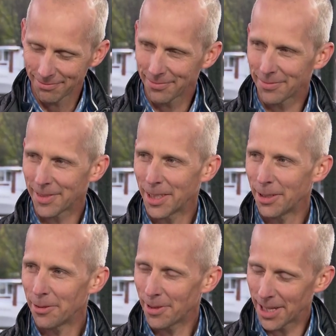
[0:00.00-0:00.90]
to have you
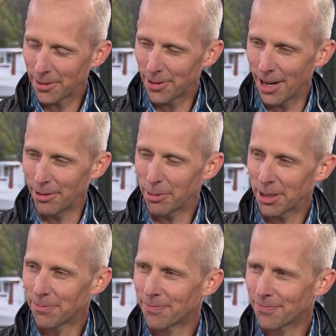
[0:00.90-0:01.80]
here. Thank you. In
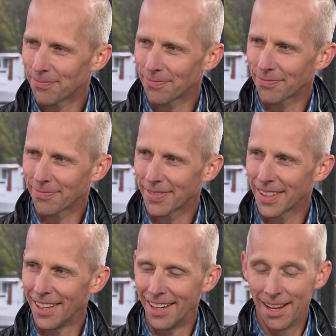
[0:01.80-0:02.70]
a, it's trying to be
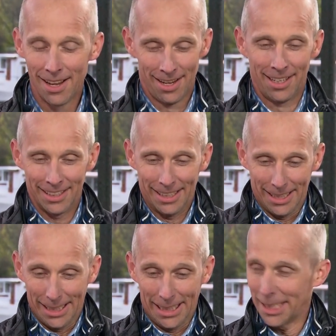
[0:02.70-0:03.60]
sunny for us.
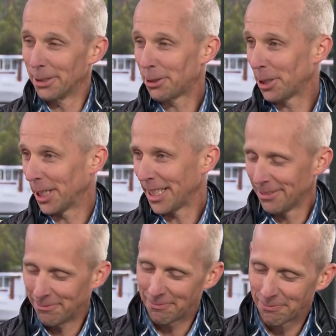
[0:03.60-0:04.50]
A little um, chilly.
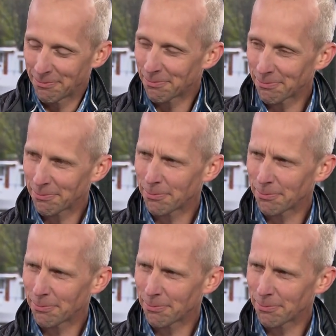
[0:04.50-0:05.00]
Give us,